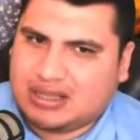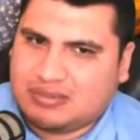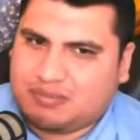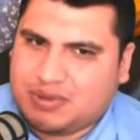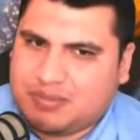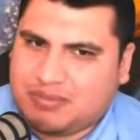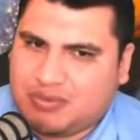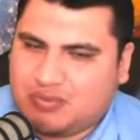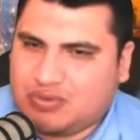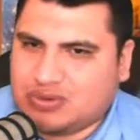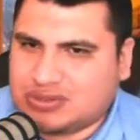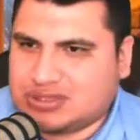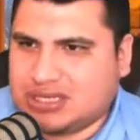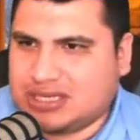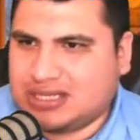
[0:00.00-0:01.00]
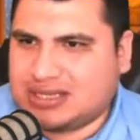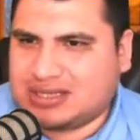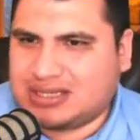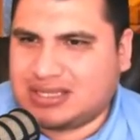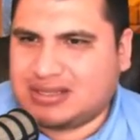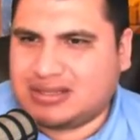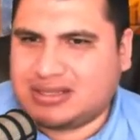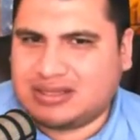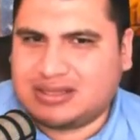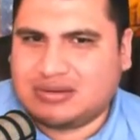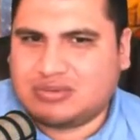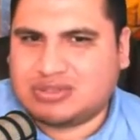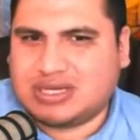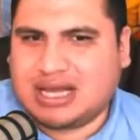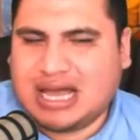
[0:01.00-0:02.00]
people will say that, that there
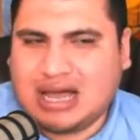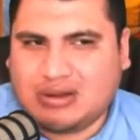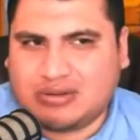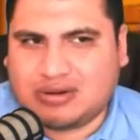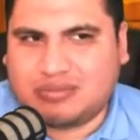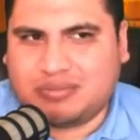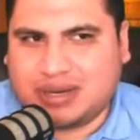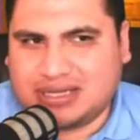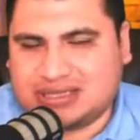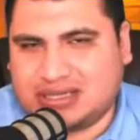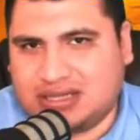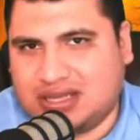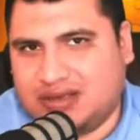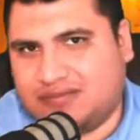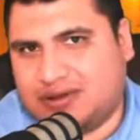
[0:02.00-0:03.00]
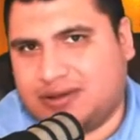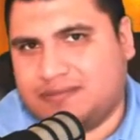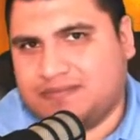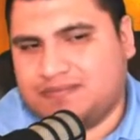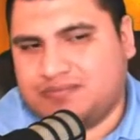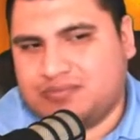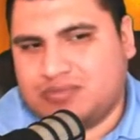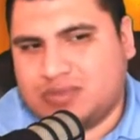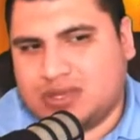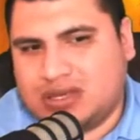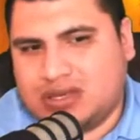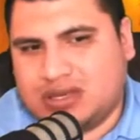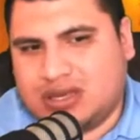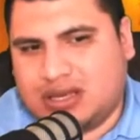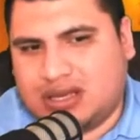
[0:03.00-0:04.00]
was a howler by Saliba.
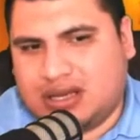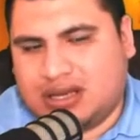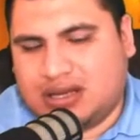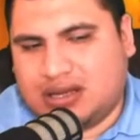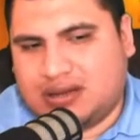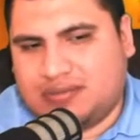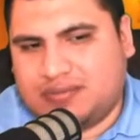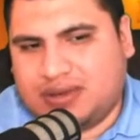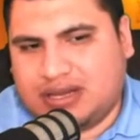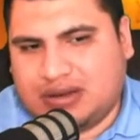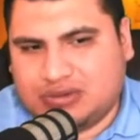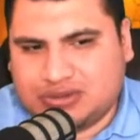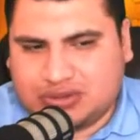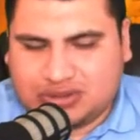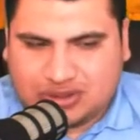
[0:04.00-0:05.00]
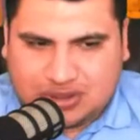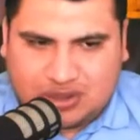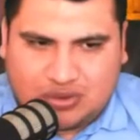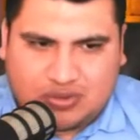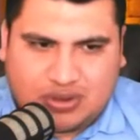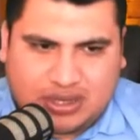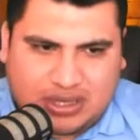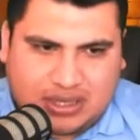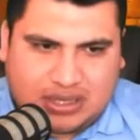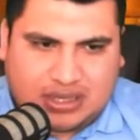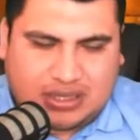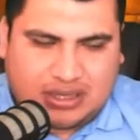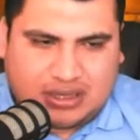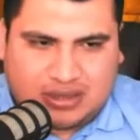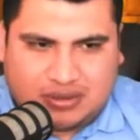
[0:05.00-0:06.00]
And I was on a show,
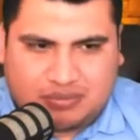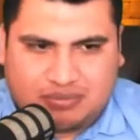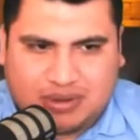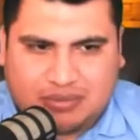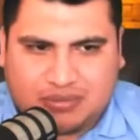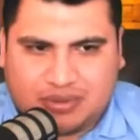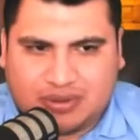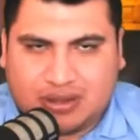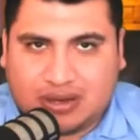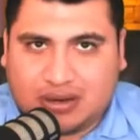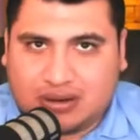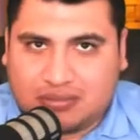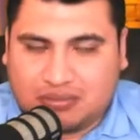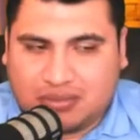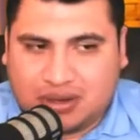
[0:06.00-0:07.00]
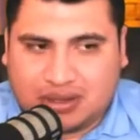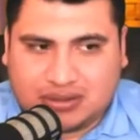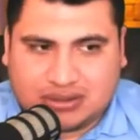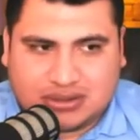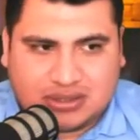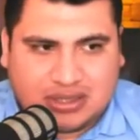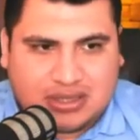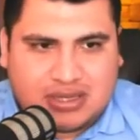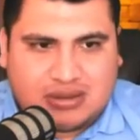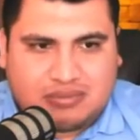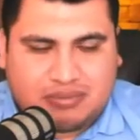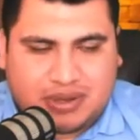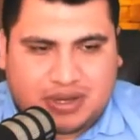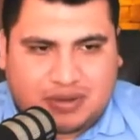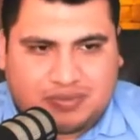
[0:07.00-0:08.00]
and a member there, Mont,
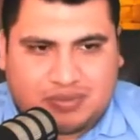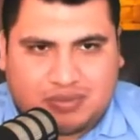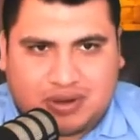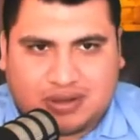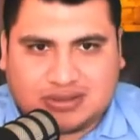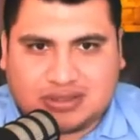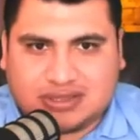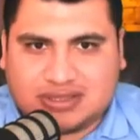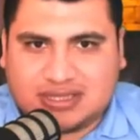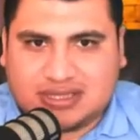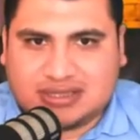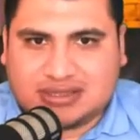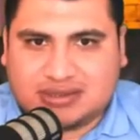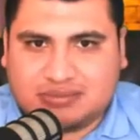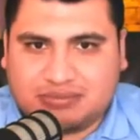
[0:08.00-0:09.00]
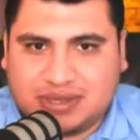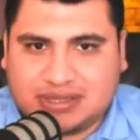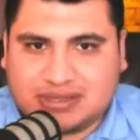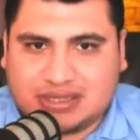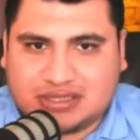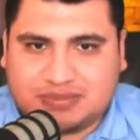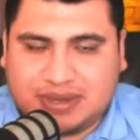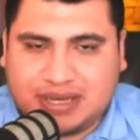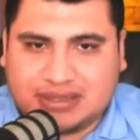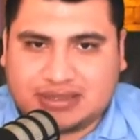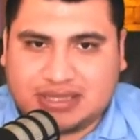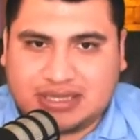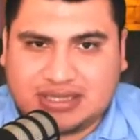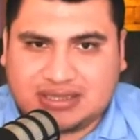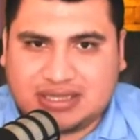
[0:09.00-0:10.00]
big up the Mont and Big Six Bands.
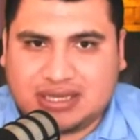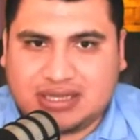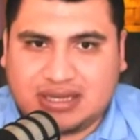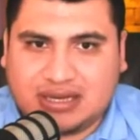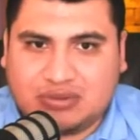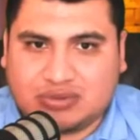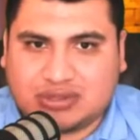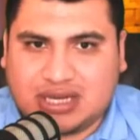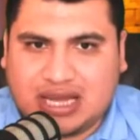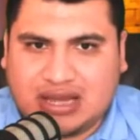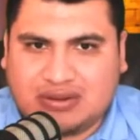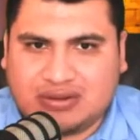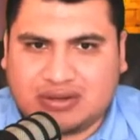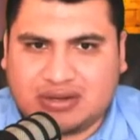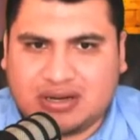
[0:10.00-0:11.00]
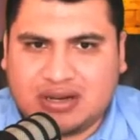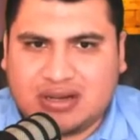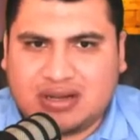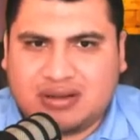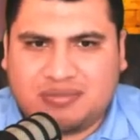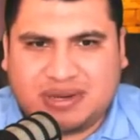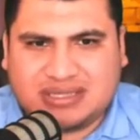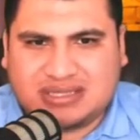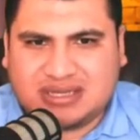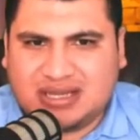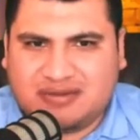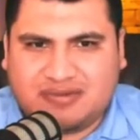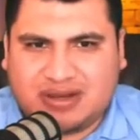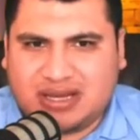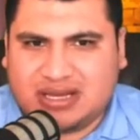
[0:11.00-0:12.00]
He said that it was a howler by
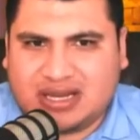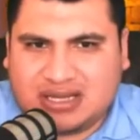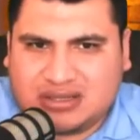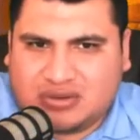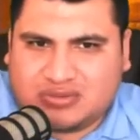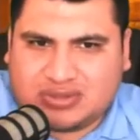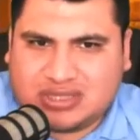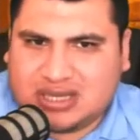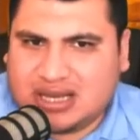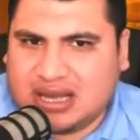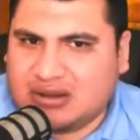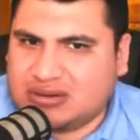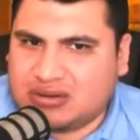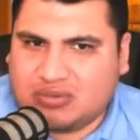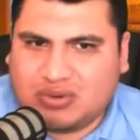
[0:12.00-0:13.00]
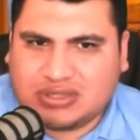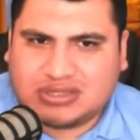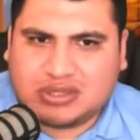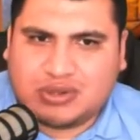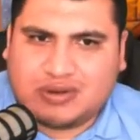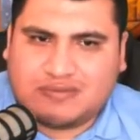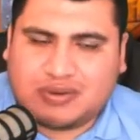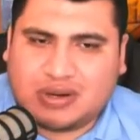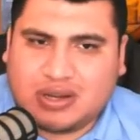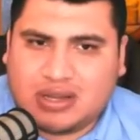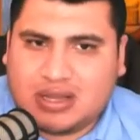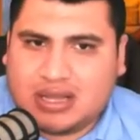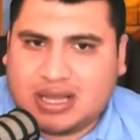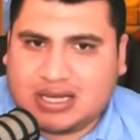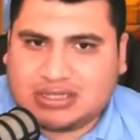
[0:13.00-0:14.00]
Saliva, and I don't see a howler whatsoever.
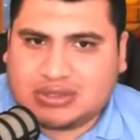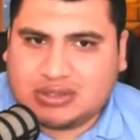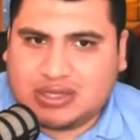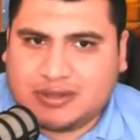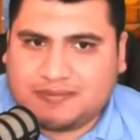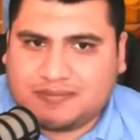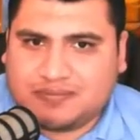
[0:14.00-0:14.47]
Actually,